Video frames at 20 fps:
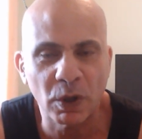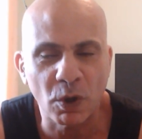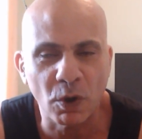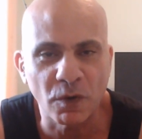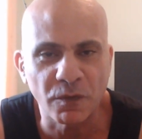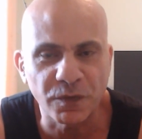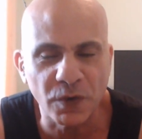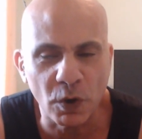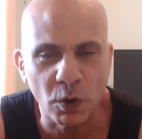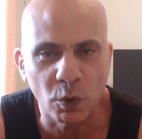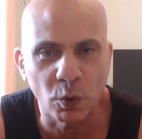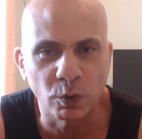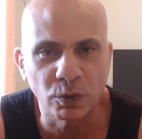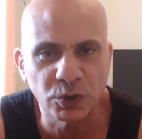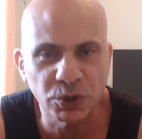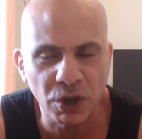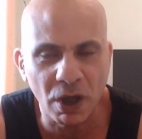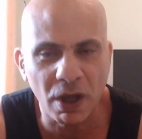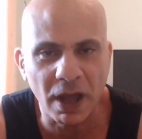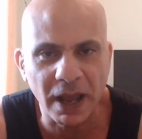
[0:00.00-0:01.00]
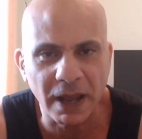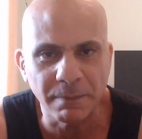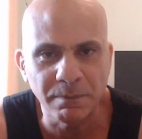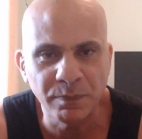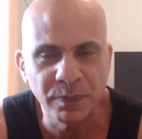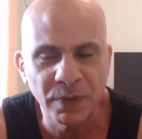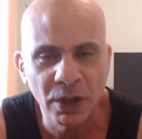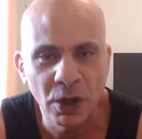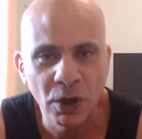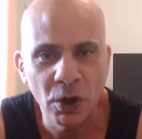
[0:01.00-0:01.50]
of all
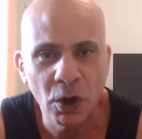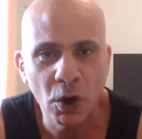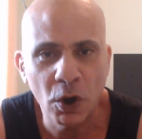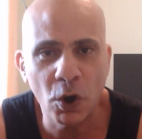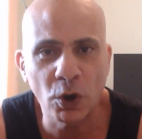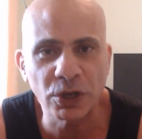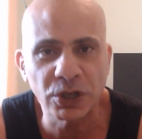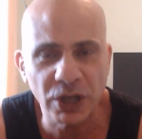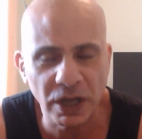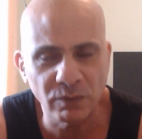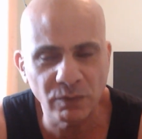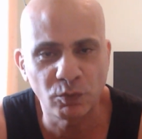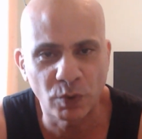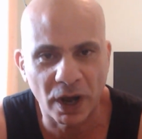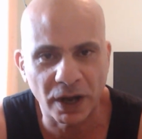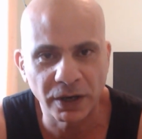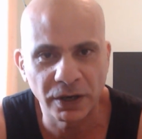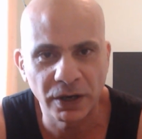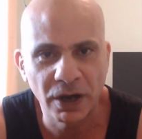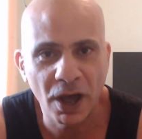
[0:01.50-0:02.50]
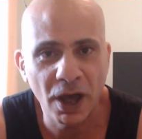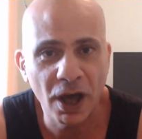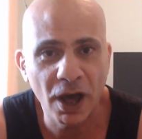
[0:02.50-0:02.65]
time, or Yimran.